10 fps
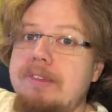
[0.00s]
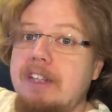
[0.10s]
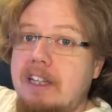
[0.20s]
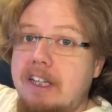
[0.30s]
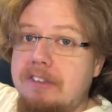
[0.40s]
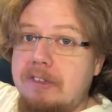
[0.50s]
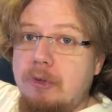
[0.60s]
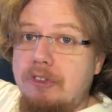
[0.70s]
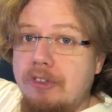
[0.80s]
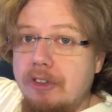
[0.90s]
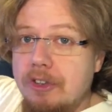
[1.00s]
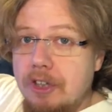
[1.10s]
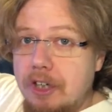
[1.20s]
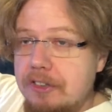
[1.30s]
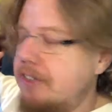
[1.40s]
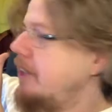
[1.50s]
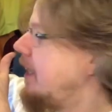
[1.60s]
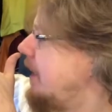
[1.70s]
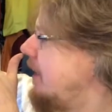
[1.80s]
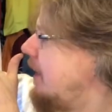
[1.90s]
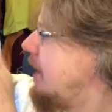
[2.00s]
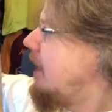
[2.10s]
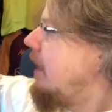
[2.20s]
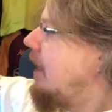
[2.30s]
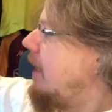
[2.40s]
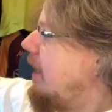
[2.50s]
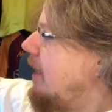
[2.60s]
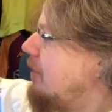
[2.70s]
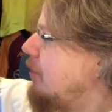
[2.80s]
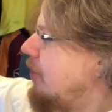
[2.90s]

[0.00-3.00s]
the Lask was not there, uh, it was